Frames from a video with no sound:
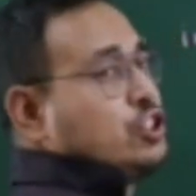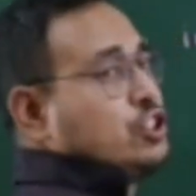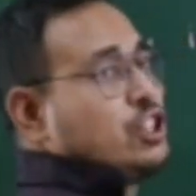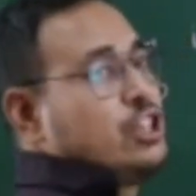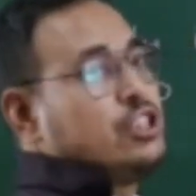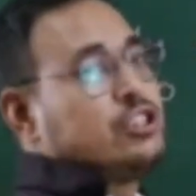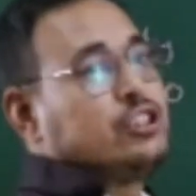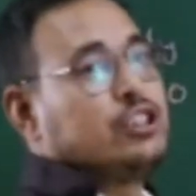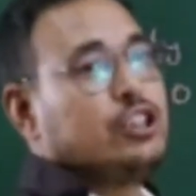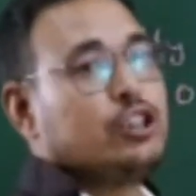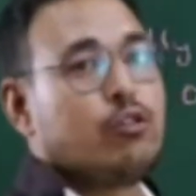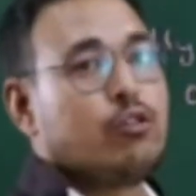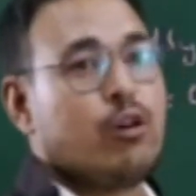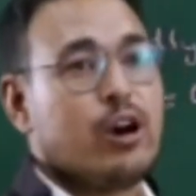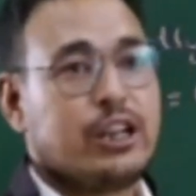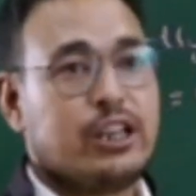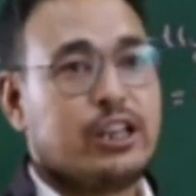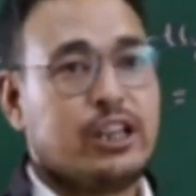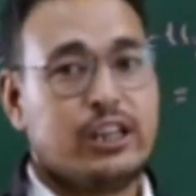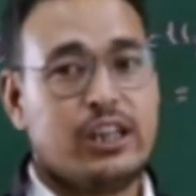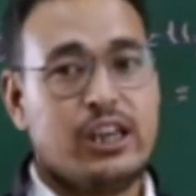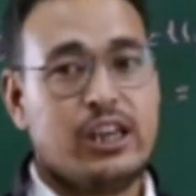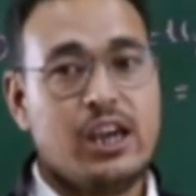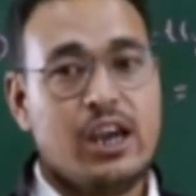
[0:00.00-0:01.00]
no change in
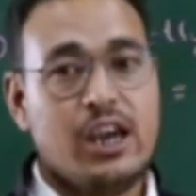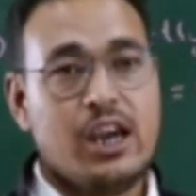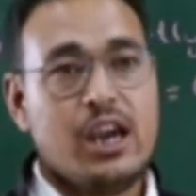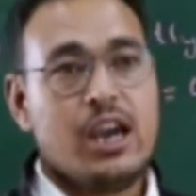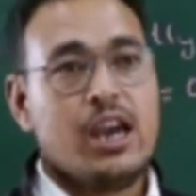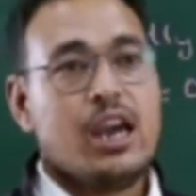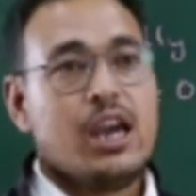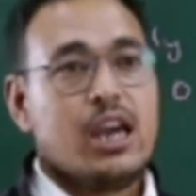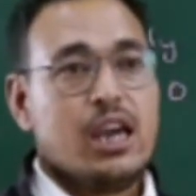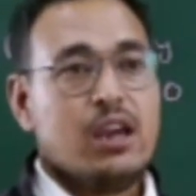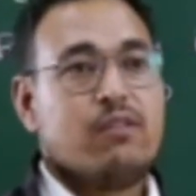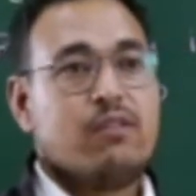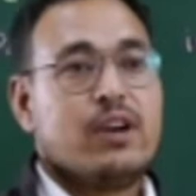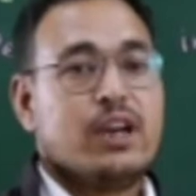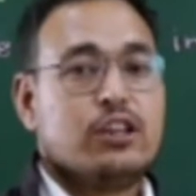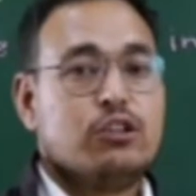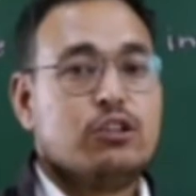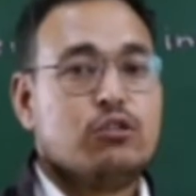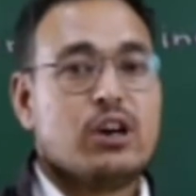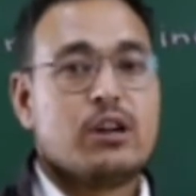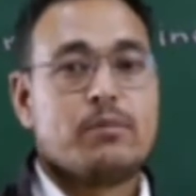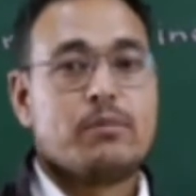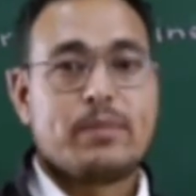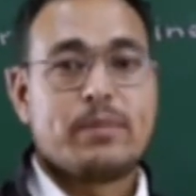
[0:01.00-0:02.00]
quantity,
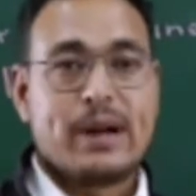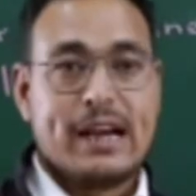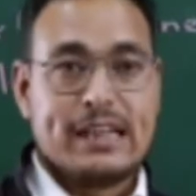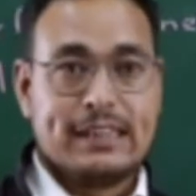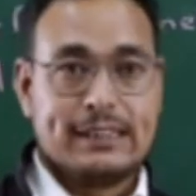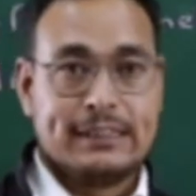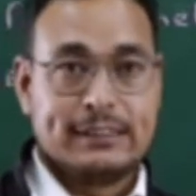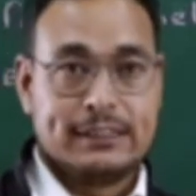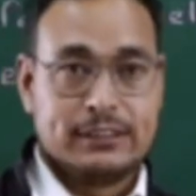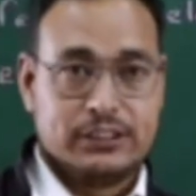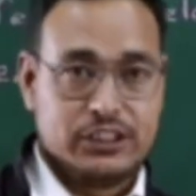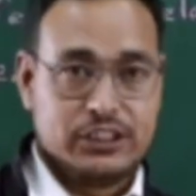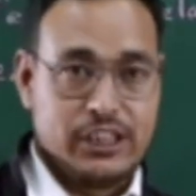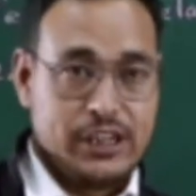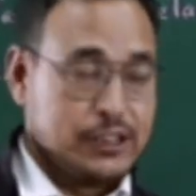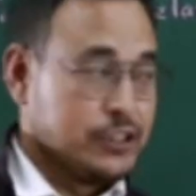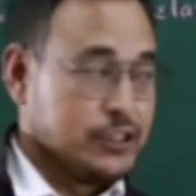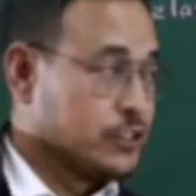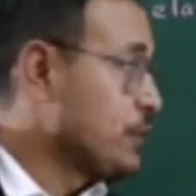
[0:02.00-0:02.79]
even your price